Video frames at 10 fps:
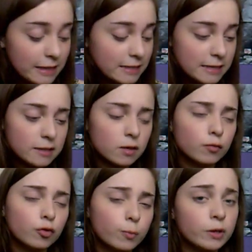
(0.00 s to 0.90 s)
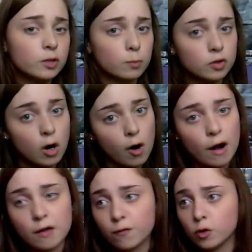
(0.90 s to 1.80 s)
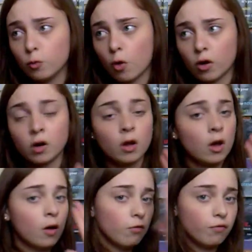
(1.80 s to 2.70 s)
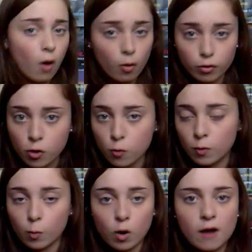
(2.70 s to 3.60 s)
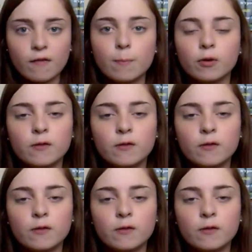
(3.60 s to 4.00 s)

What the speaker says: This is a rubbish mascara if you want volume and whatever.